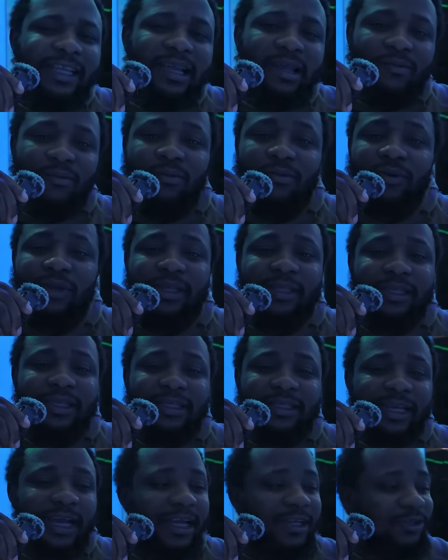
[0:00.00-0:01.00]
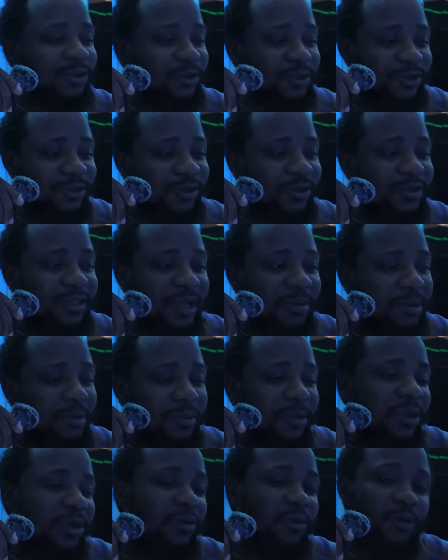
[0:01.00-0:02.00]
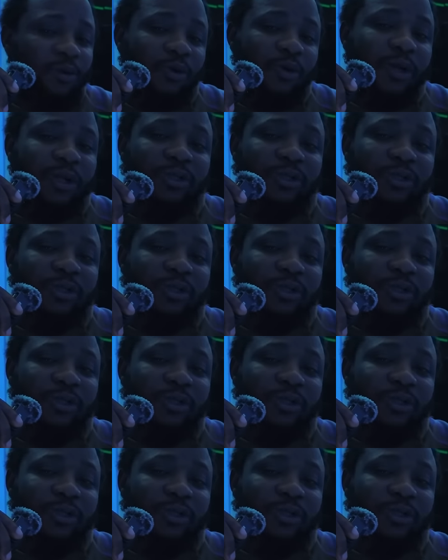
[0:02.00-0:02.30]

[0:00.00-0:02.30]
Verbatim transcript: didn't even read it. I just thought that maybe they would go